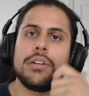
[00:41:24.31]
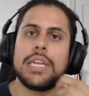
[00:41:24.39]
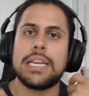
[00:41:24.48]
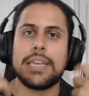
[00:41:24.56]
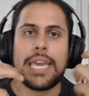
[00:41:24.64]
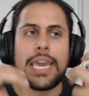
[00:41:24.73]

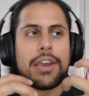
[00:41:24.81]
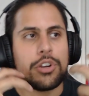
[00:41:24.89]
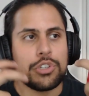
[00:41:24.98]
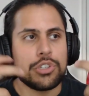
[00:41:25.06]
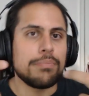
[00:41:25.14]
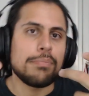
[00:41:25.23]
like a
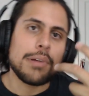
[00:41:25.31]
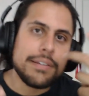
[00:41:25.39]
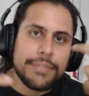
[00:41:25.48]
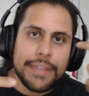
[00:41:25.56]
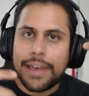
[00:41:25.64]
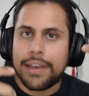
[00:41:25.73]
character
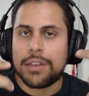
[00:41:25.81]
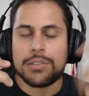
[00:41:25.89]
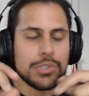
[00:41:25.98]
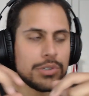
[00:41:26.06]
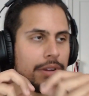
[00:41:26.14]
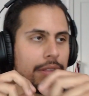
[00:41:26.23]

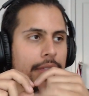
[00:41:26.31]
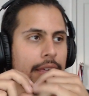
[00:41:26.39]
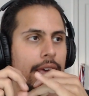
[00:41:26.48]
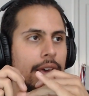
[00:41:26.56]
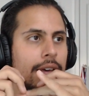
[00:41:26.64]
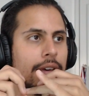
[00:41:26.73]
breakdown sort of
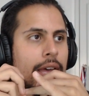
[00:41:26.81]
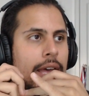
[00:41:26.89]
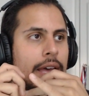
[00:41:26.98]
thing,